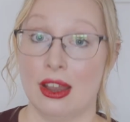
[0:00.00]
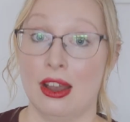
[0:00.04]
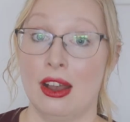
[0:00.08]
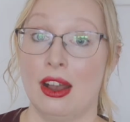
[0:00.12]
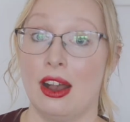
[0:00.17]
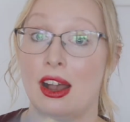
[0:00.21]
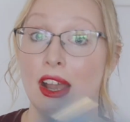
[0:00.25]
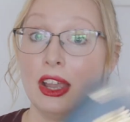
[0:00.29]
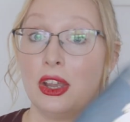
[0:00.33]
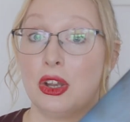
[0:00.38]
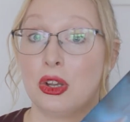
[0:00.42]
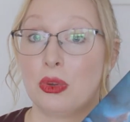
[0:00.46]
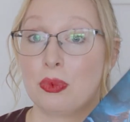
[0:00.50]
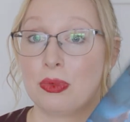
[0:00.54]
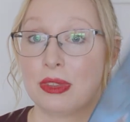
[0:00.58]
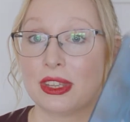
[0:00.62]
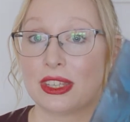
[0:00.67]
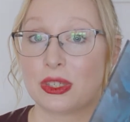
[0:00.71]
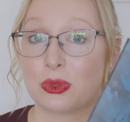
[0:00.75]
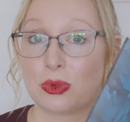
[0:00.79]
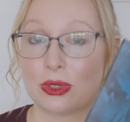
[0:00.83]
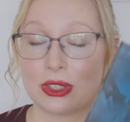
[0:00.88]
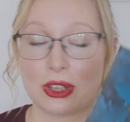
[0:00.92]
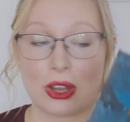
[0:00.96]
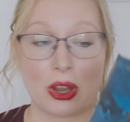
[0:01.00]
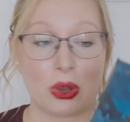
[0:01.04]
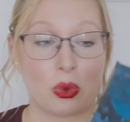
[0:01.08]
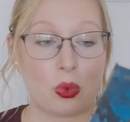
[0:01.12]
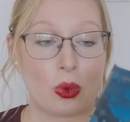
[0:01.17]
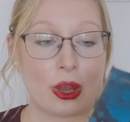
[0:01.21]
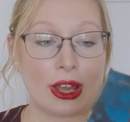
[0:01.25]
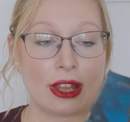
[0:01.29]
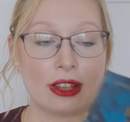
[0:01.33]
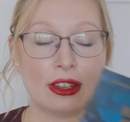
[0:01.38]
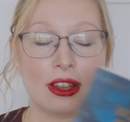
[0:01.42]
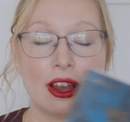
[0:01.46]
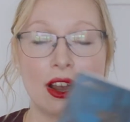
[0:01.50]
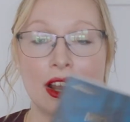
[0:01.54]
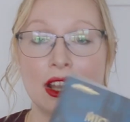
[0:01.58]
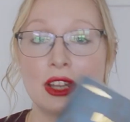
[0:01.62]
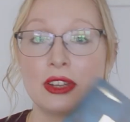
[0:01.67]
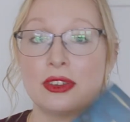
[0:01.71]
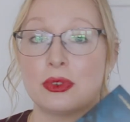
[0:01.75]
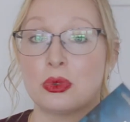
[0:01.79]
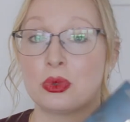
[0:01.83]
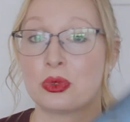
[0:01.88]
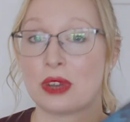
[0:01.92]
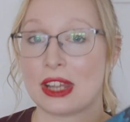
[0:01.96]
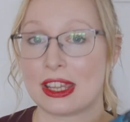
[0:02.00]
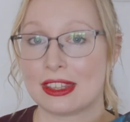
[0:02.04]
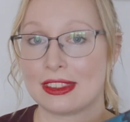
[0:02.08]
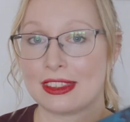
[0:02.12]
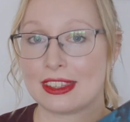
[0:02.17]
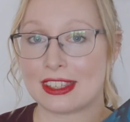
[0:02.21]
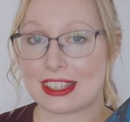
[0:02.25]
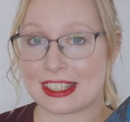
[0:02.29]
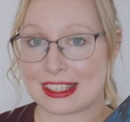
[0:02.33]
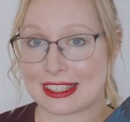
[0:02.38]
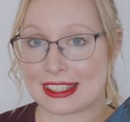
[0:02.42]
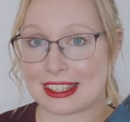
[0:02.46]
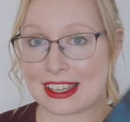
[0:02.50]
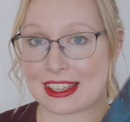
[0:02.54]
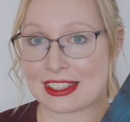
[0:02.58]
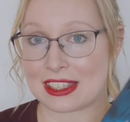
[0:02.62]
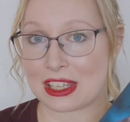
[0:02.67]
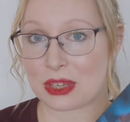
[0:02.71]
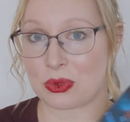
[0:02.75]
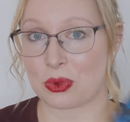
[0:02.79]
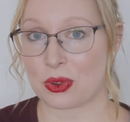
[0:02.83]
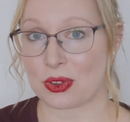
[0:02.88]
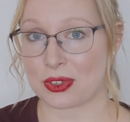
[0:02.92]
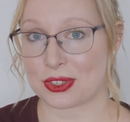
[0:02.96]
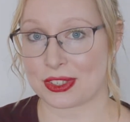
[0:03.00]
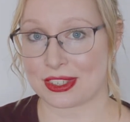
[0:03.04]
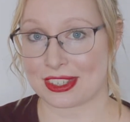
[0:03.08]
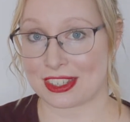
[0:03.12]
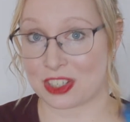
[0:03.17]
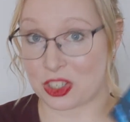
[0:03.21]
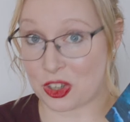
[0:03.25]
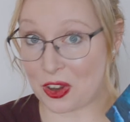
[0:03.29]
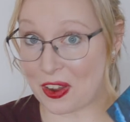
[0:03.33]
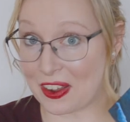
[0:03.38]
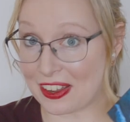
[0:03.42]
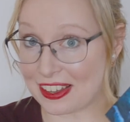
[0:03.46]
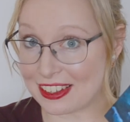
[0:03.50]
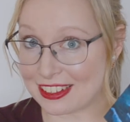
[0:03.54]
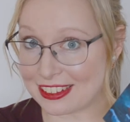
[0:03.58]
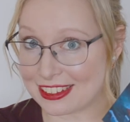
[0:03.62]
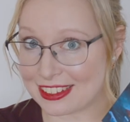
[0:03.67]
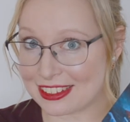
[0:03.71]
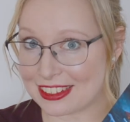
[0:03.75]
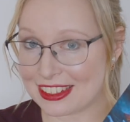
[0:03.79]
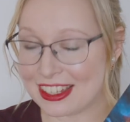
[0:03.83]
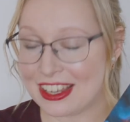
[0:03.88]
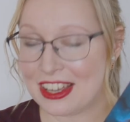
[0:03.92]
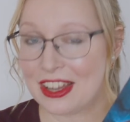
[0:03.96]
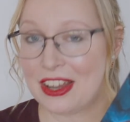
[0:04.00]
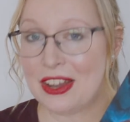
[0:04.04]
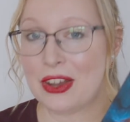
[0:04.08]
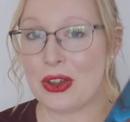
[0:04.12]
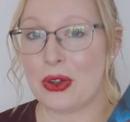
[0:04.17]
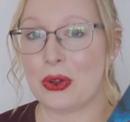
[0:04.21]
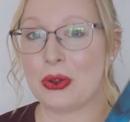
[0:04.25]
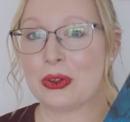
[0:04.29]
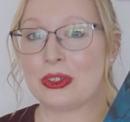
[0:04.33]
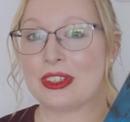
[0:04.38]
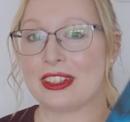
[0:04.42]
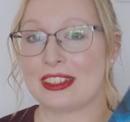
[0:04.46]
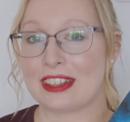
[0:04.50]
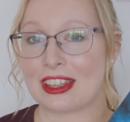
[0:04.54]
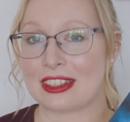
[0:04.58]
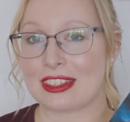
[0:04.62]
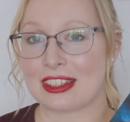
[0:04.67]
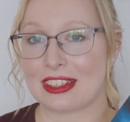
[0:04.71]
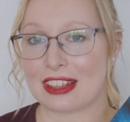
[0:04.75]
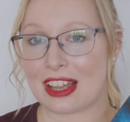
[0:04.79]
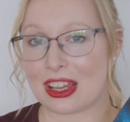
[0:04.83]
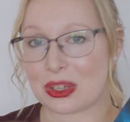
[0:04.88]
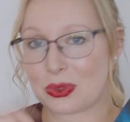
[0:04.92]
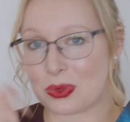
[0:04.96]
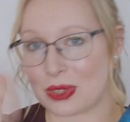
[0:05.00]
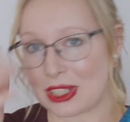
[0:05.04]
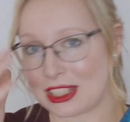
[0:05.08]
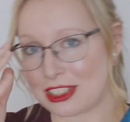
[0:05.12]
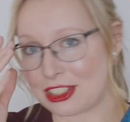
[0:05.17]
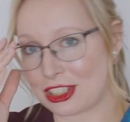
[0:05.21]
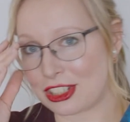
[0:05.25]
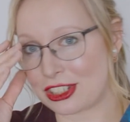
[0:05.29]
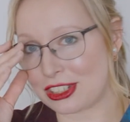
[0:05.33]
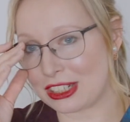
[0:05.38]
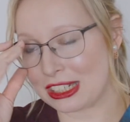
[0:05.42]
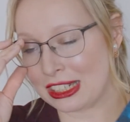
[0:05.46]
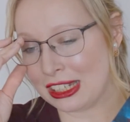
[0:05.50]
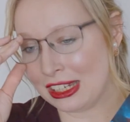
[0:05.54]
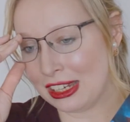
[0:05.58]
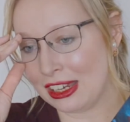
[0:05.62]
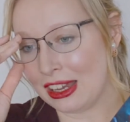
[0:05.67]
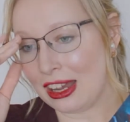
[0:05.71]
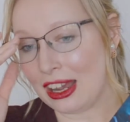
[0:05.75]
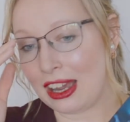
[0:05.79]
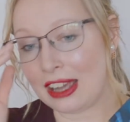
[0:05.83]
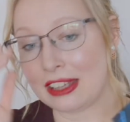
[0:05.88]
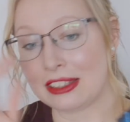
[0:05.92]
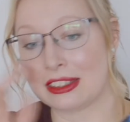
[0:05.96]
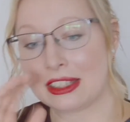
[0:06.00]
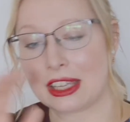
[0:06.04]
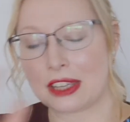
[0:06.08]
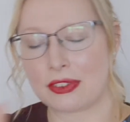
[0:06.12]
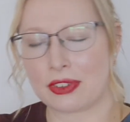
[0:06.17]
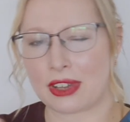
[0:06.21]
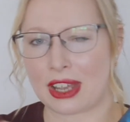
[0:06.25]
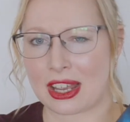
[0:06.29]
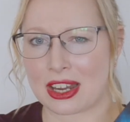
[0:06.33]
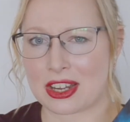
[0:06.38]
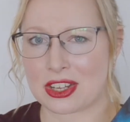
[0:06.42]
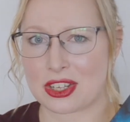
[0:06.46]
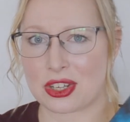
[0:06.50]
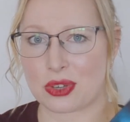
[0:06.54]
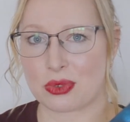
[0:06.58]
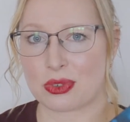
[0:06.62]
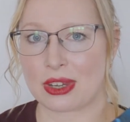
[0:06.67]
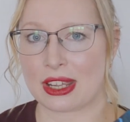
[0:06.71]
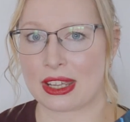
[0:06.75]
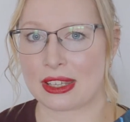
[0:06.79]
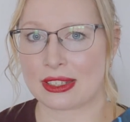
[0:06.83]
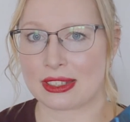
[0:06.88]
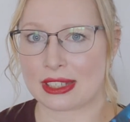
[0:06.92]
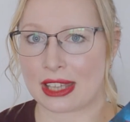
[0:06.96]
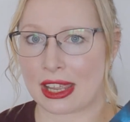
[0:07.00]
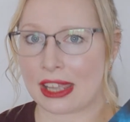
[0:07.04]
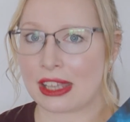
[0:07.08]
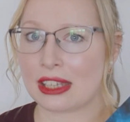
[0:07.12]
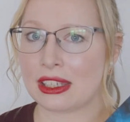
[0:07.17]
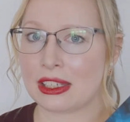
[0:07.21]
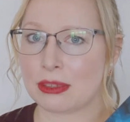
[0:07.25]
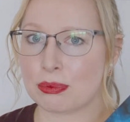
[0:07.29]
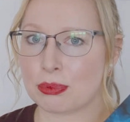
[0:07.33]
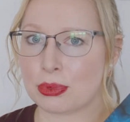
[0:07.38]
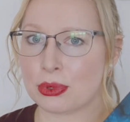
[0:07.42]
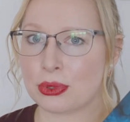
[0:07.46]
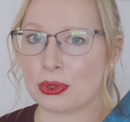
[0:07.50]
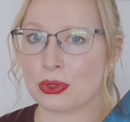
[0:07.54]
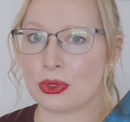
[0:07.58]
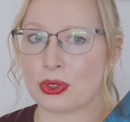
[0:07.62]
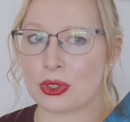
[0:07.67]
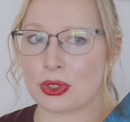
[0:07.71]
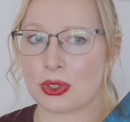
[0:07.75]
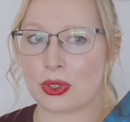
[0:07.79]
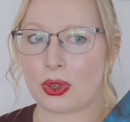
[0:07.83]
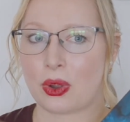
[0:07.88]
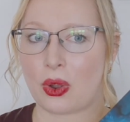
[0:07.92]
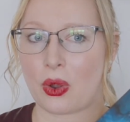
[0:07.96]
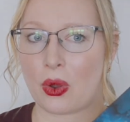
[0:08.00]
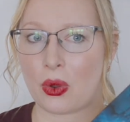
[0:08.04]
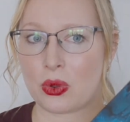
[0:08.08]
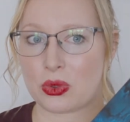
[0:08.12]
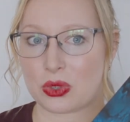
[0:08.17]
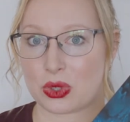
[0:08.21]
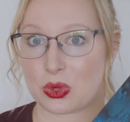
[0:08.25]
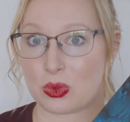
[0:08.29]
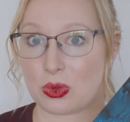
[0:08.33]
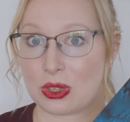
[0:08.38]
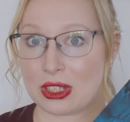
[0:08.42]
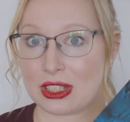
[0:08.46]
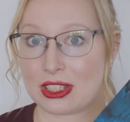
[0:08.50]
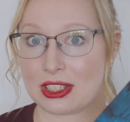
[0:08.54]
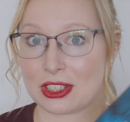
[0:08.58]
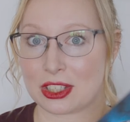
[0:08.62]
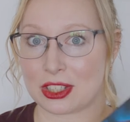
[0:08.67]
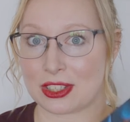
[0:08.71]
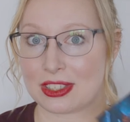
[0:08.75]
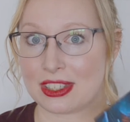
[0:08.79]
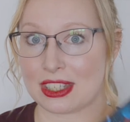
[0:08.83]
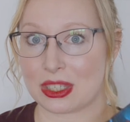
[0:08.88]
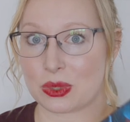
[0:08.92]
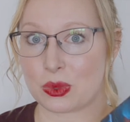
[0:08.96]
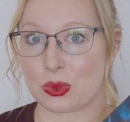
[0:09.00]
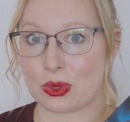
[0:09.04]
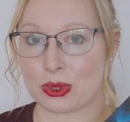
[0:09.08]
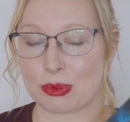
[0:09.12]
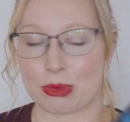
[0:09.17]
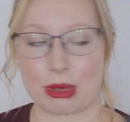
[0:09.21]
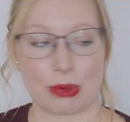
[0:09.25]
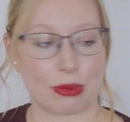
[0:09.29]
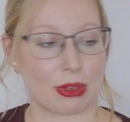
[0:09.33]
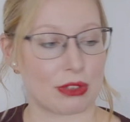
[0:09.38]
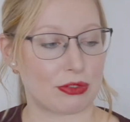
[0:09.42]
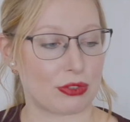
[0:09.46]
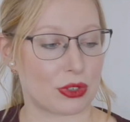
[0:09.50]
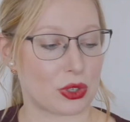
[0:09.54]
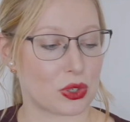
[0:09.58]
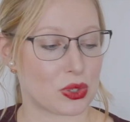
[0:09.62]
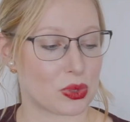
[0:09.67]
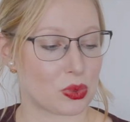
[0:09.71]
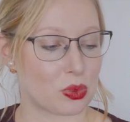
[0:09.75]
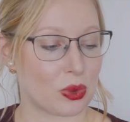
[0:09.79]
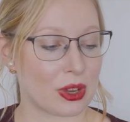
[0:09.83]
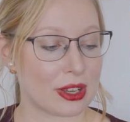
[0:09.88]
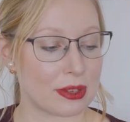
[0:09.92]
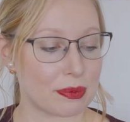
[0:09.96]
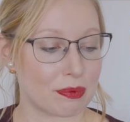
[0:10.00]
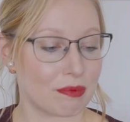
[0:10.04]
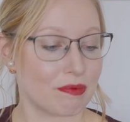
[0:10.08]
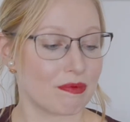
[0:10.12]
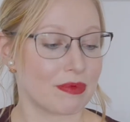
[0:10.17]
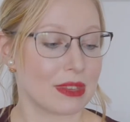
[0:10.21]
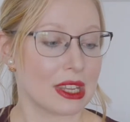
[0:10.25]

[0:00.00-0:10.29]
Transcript: I hope this will go well. I read this as I was a child on another language. I never actually read any book on Swedish. This will be my first one.